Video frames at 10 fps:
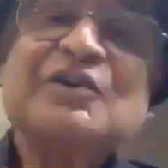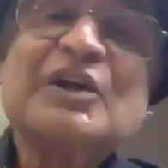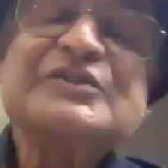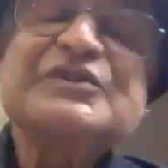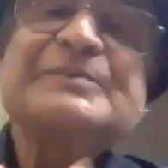
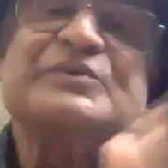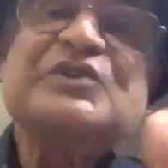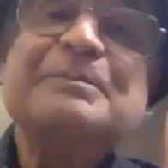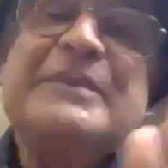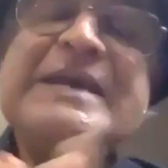concepts
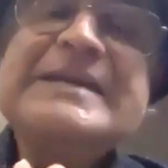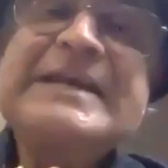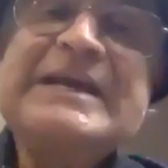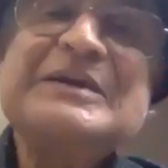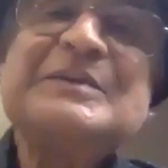of
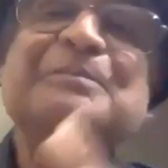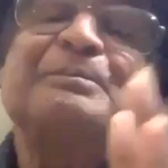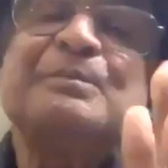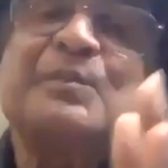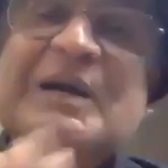meaning,
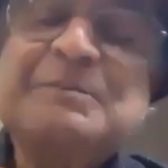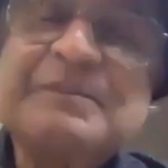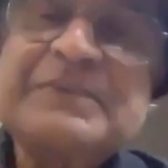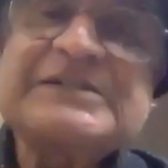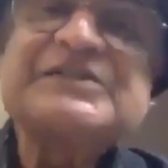
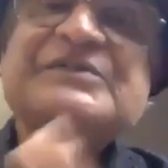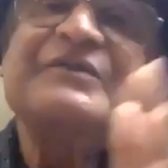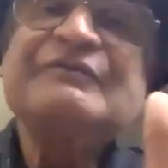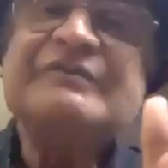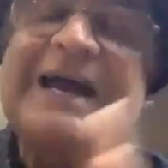purpose,
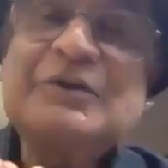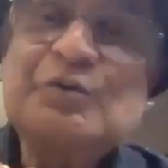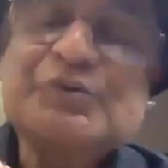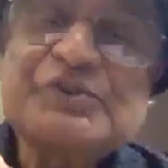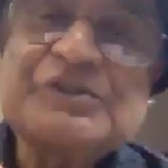
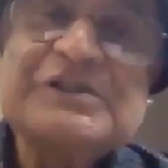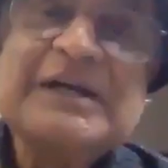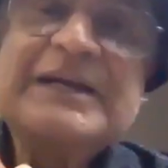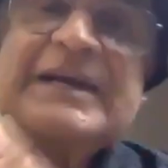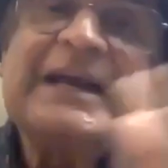values.
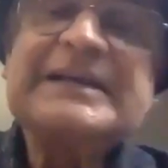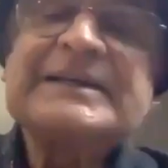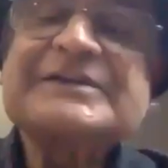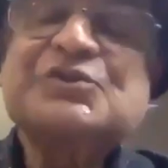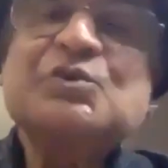
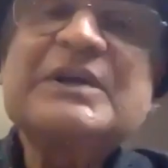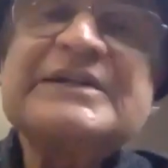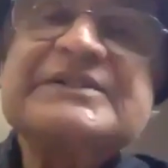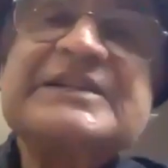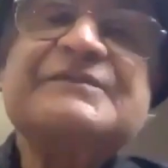And as soon
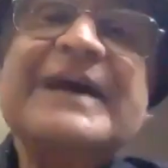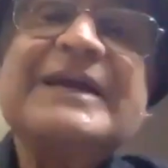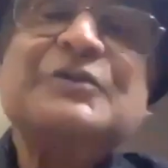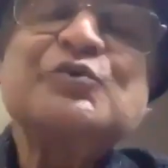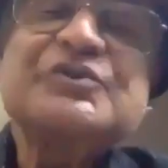as these
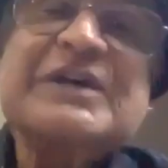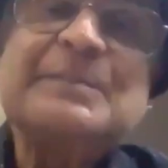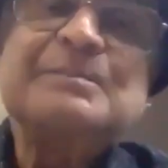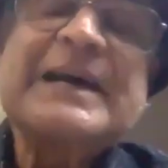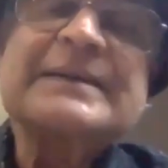values
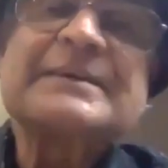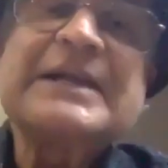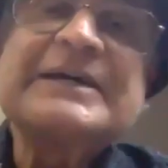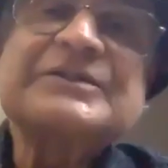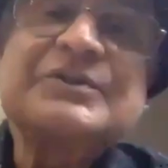come back,
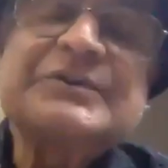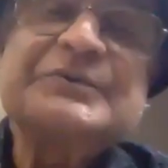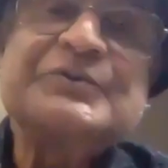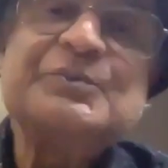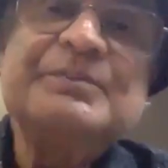like
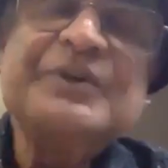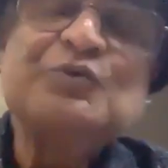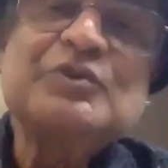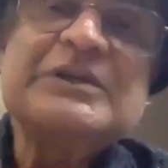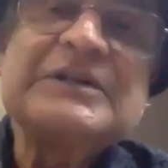truth,
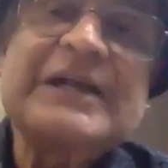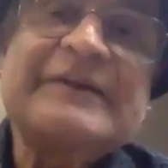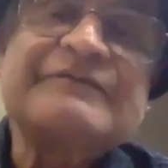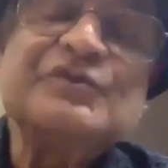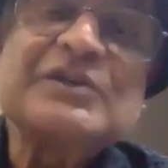beauty,
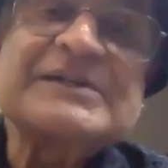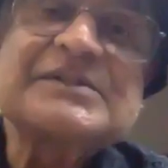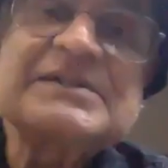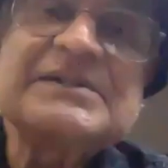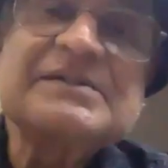love,
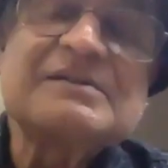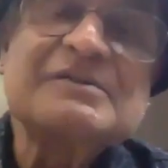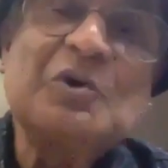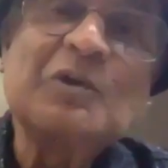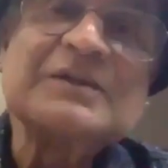justice,
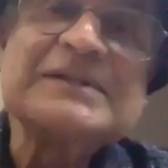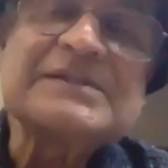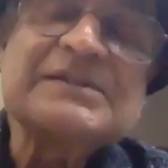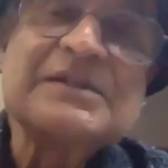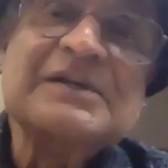
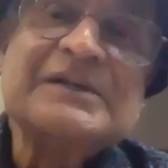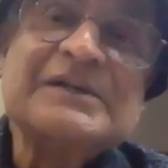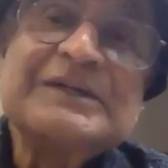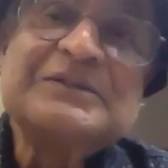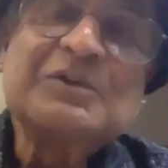wholeness,
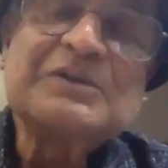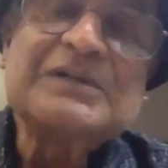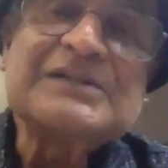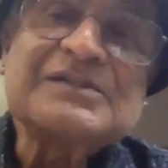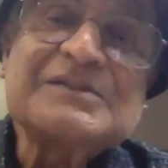
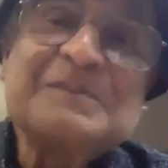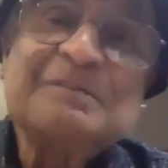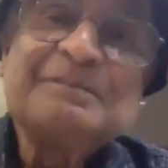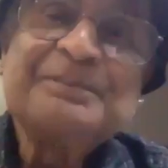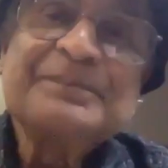goodness,
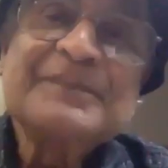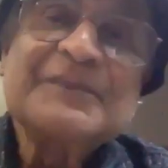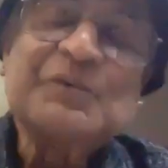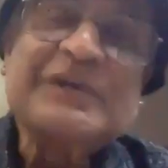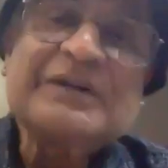
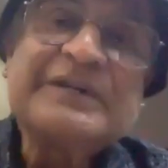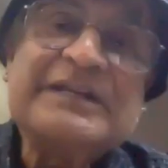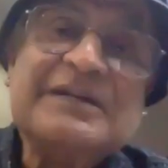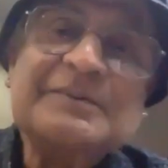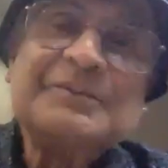we are in.
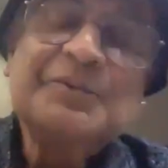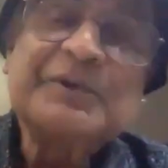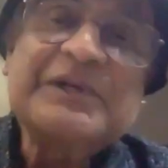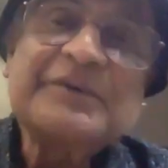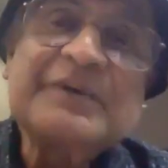
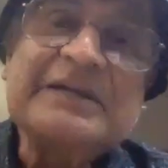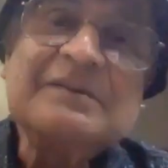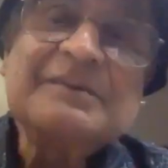We are in.